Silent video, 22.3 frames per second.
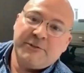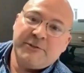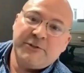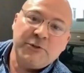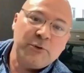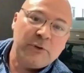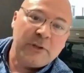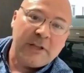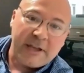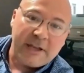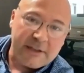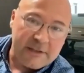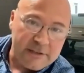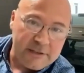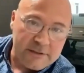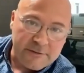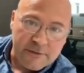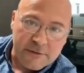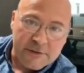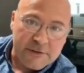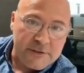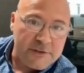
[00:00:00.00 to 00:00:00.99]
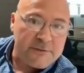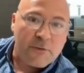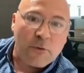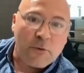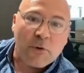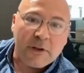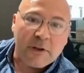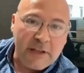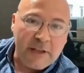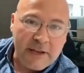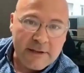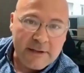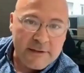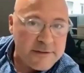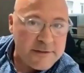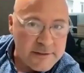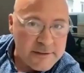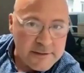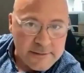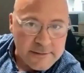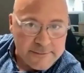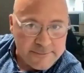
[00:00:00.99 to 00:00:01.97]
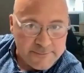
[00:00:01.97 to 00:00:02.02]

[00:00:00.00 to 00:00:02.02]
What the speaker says: 2 lanes versus 4 lanes,